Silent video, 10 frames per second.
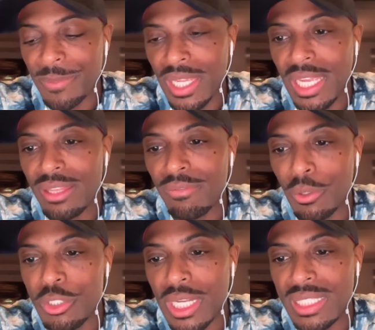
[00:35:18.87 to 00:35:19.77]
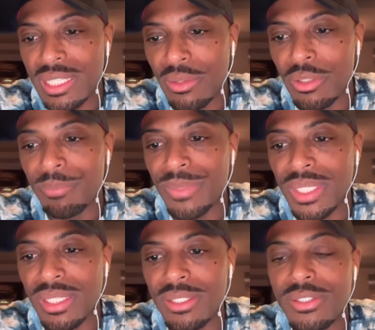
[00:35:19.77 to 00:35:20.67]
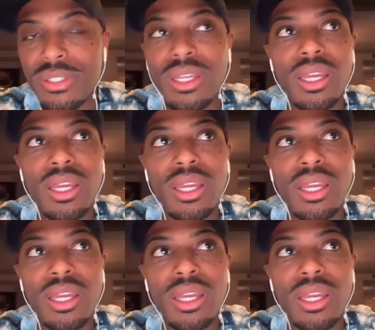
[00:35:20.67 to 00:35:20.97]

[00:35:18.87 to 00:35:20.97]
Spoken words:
And the first thing I tell them is